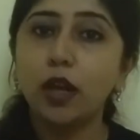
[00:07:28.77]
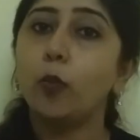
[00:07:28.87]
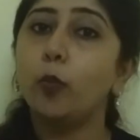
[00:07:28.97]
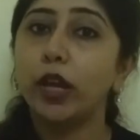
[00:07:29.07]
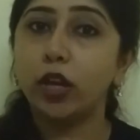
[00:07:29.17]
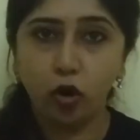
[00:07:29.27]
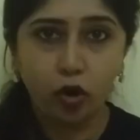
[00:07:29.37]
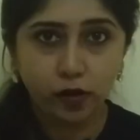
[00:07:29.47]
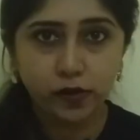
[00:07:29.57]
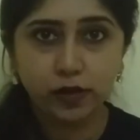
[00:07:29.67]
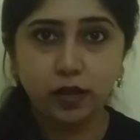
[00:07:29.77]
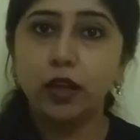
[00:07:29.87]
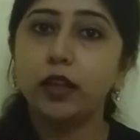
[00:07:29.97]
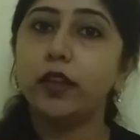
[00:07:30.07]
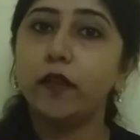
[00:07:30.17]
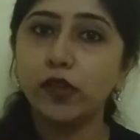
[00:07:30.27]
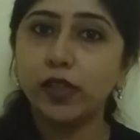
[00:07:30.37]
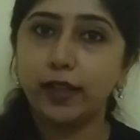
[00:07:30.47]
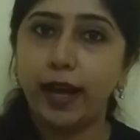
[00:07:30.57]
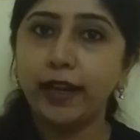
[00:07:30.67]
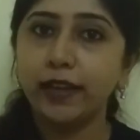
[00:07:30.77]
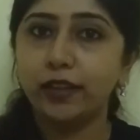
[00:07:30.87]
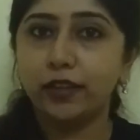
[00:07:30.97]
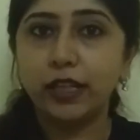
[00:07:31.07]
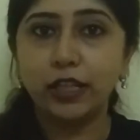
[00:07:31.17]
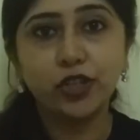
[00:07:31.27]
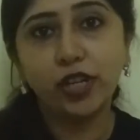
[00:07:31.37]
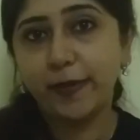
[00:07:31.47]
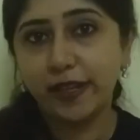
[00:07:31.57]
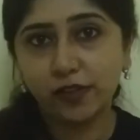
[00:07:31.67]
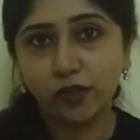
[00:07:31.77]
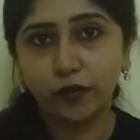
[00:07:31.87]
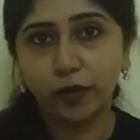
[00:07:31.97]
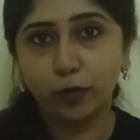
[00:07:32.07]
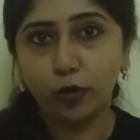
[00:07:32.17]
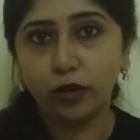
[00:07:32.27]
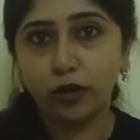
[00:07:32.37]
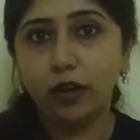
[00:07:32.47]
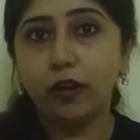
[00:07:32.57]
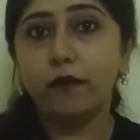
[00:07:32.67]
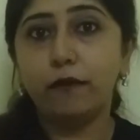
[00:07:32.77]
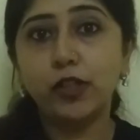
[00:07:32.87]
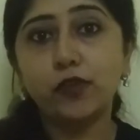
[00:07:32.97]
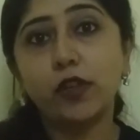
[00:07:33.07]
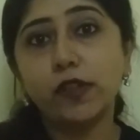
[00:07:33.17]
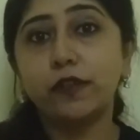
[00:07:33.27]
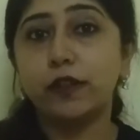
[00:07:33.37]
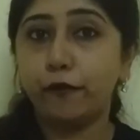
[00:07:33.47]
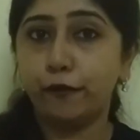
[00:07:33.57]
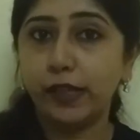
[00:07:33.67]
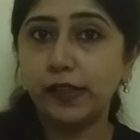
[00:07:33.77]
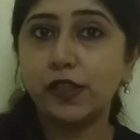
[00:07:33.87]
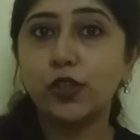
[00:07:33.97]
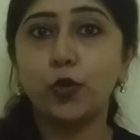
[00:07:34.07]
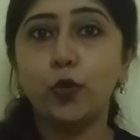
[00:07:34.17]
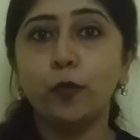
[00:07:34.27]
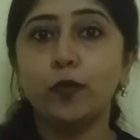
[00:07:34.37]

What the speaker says: Because there was a line in the initial pages of the book which was a reference to